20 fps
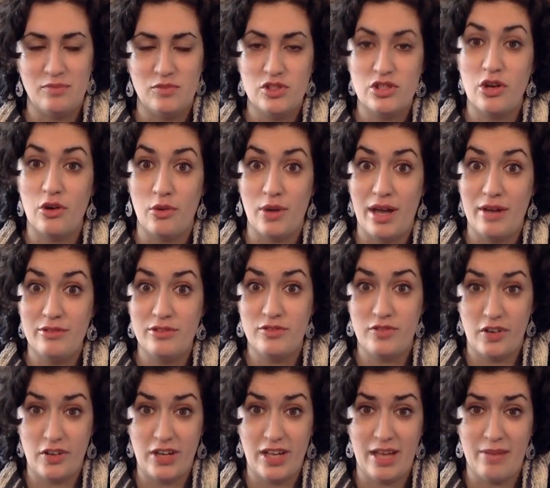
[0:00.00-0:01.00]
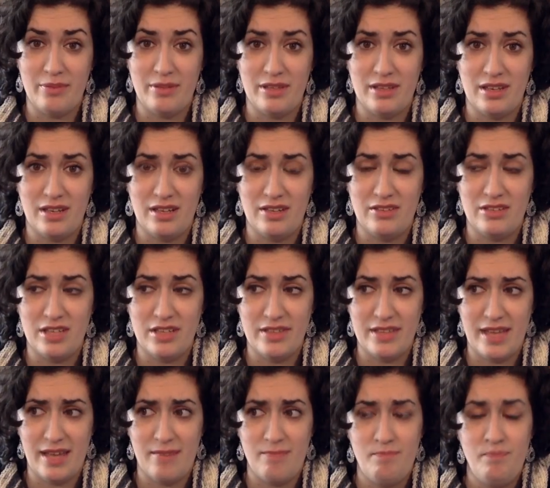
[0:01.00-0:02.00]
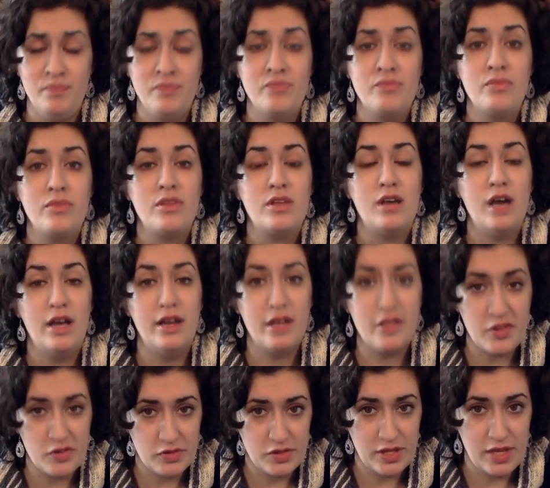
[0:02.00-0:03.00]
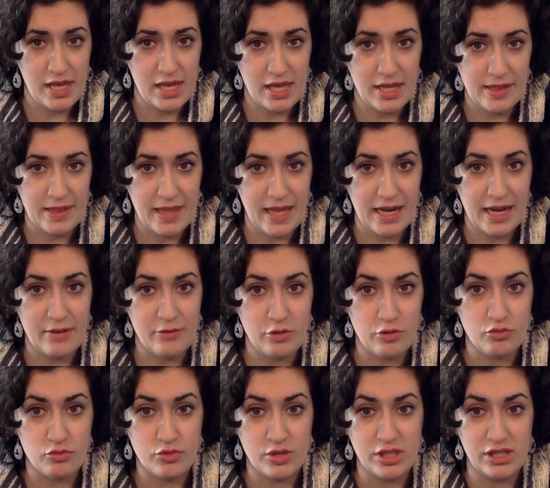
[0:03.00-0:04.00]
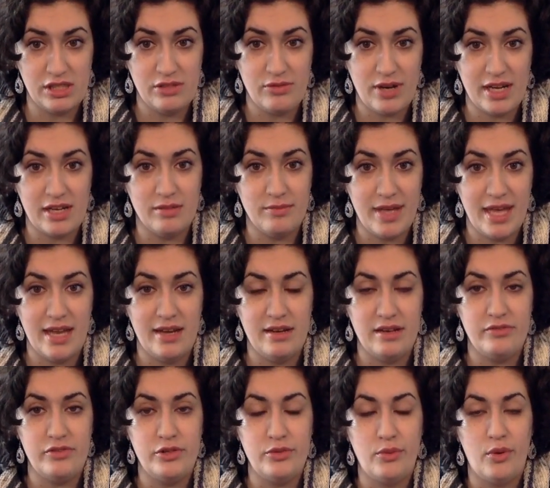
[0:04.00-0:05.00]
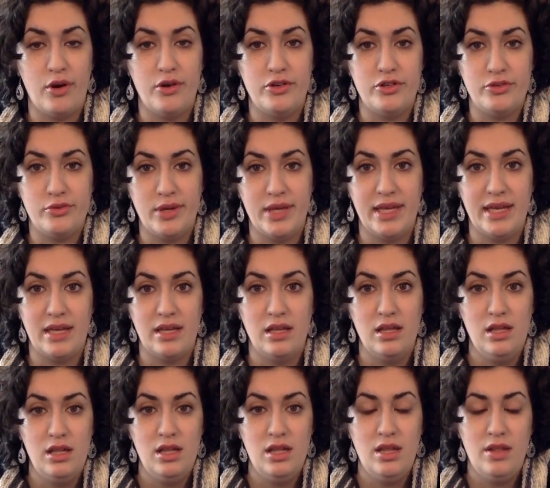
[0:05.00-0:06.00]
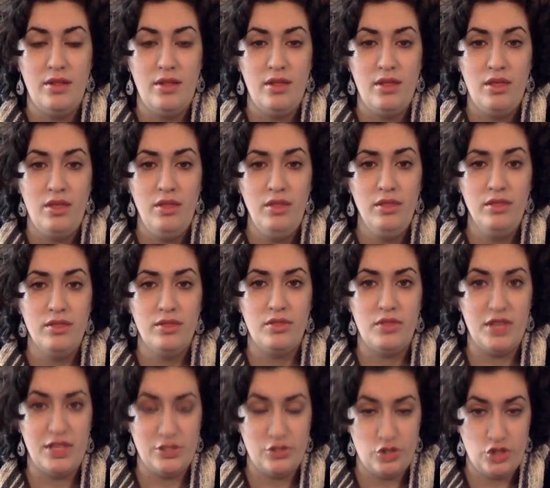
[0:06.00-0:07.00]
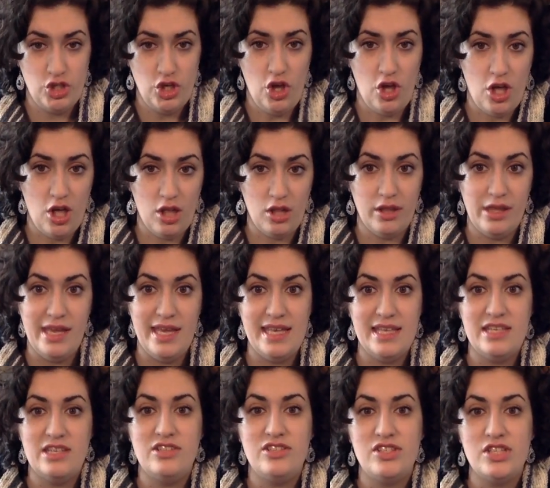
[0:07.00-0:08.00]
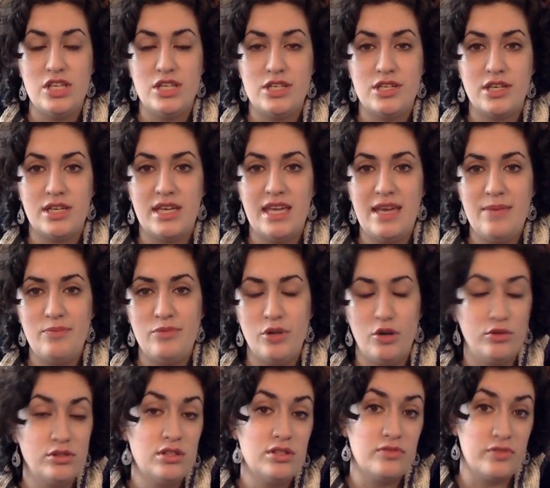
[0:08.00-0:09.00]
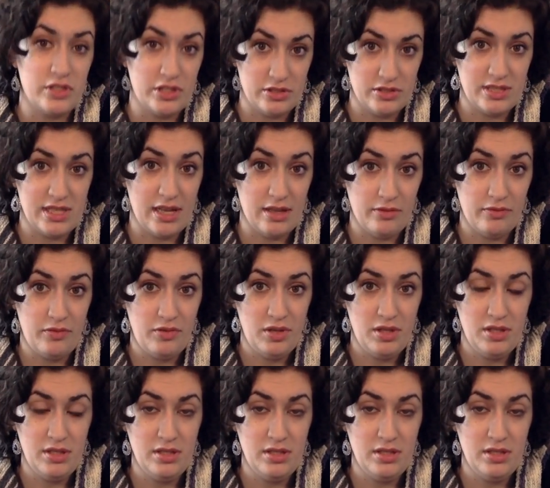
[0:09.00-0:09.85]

So I was very happy that I had done that. Another thing that I would really recommend if you are doing this shawl is to keep notes for yourself.